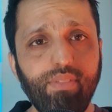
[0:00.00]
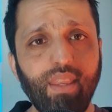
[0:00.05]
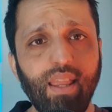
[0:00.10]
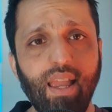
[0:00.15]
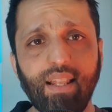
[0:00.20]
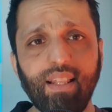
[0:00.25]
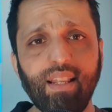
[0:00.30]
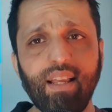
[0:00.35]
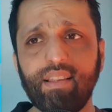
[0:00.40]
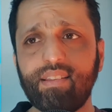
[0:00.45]

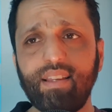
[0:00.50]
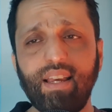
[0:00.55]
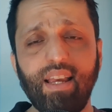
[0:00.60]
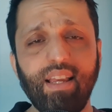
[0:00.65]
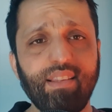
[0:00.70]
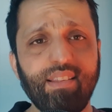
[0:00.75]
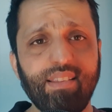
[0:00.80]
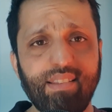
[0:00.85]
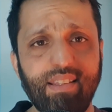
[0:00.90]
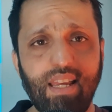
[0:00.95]
and let's say
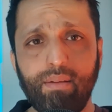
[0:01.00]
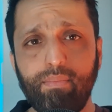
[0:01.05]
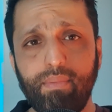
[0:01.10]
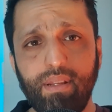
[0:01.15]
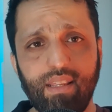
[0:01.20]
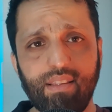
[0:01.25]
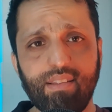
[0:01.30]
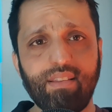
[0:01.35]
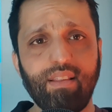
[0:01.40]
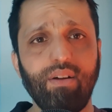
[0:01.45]
it's ten
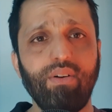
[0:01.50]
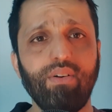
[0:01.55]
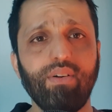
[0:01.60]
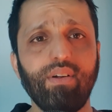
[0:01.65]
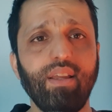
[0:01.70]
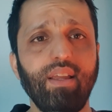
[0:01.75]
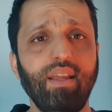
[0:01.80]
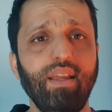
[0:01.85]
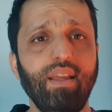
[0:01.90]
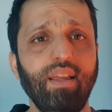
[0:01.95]
minutes
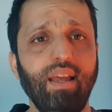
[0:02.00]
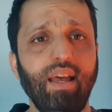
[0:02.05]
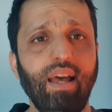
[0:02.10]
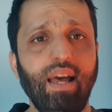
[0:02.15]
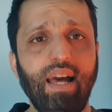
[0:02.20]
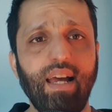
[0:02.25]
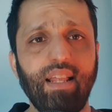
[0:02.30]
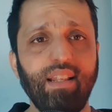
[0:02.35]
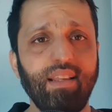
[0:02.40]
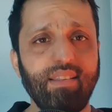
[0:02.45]
long,
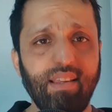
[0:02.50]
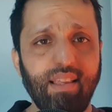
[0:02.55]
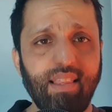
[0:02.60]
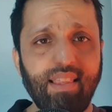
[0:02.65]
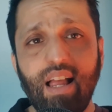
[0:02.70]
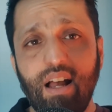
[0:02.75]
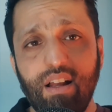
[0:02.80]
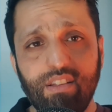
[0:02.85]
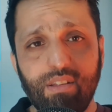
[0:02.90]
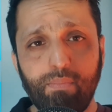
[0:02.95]
and let's say one
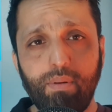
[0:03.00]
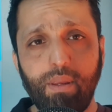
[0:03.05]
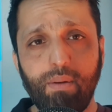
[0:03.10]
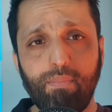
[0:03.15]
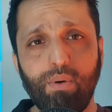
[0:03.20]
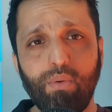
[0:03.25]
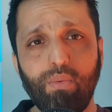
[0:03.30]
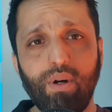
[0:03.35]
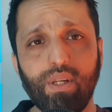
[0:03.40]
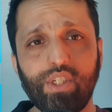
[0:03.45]
thousand
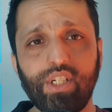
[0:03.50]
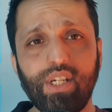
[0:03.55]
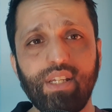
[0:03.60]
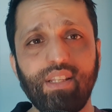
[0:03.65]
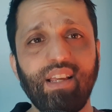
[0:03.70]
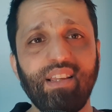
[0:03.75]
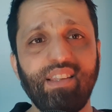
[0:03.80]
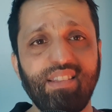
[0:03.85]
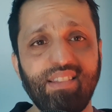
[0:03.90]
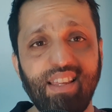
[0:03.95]
people watch it,
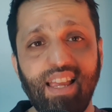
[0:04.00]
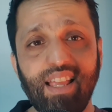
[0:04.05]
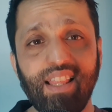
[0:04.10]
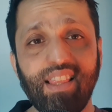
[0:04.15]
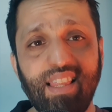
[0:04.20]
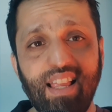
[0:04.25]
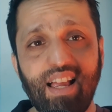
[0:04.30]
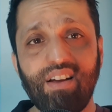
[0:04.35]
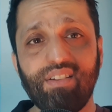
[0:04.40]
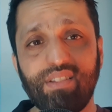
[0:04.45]
that's
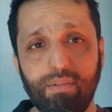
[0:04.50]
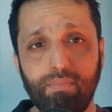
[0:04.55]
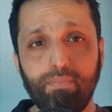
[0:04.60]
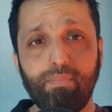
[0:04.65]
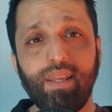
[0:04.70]
ten thousand